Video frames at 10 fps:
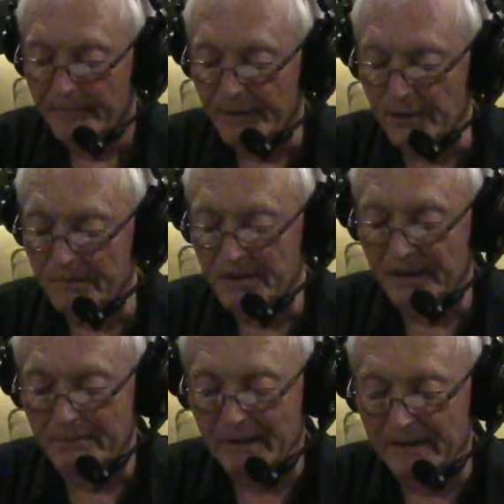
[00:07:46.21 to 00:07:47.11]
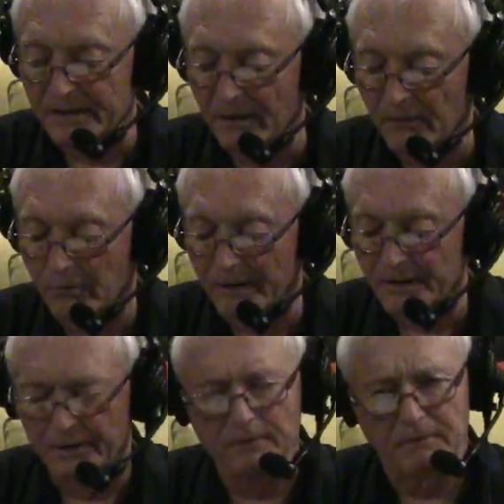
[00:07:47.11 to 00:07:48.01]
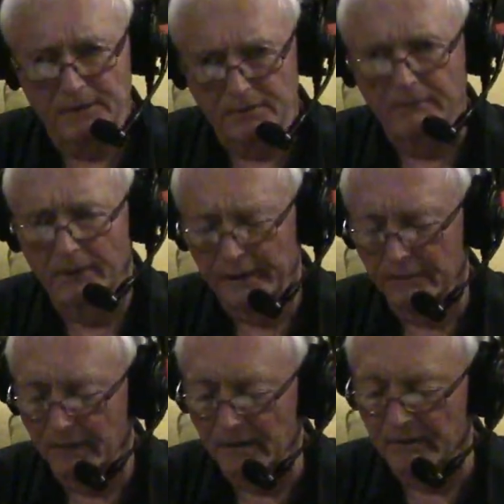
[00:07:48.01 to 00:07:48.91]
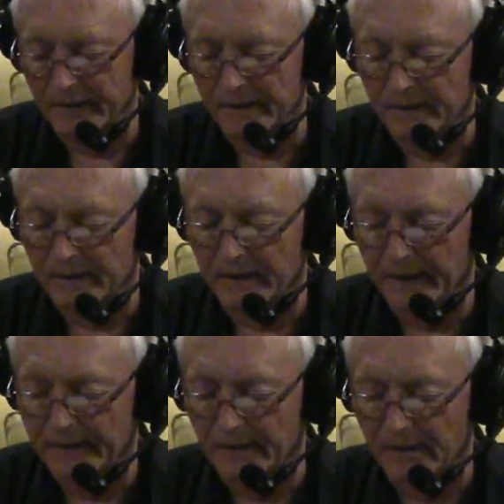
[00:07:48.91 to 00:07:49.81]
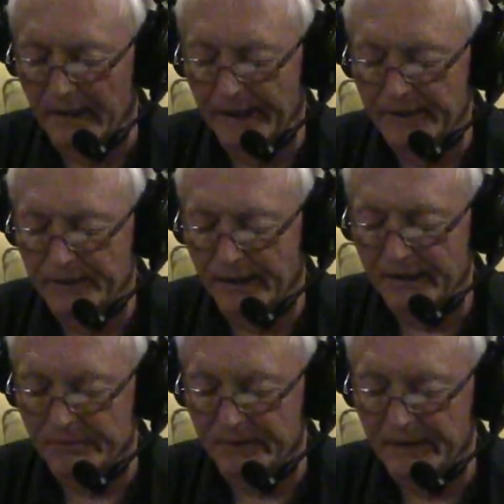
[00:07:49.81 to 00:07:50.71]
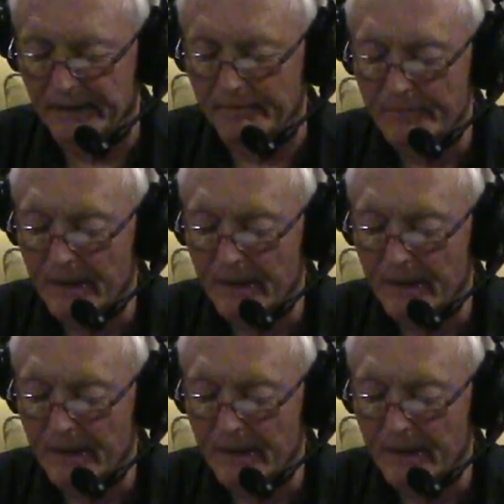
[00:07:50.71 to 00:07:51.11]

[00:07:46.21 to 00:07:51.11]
Cuba City, Benton, Southwestern, who wrestled very well at the Clash last weekend.